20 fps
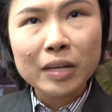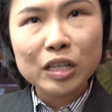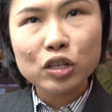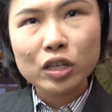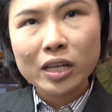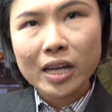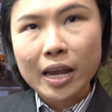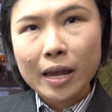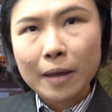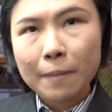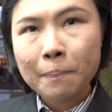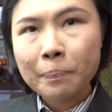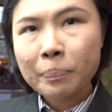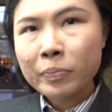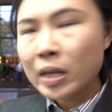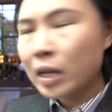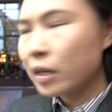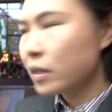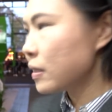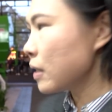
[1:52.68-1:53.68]
machine.
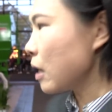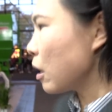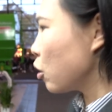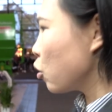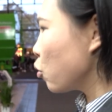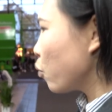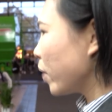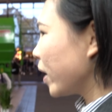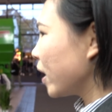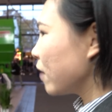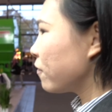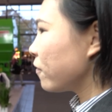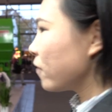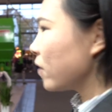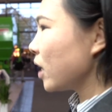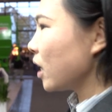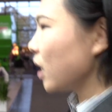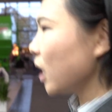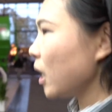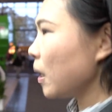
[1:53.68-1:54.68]
So we've
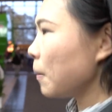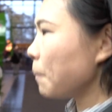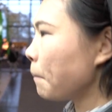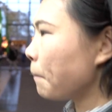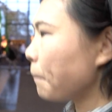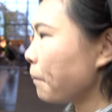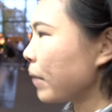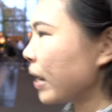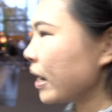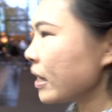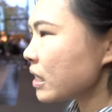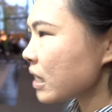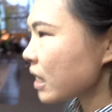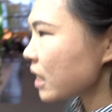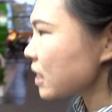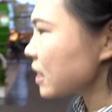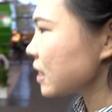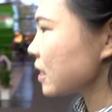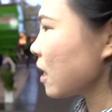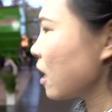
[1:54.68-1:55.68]
embedded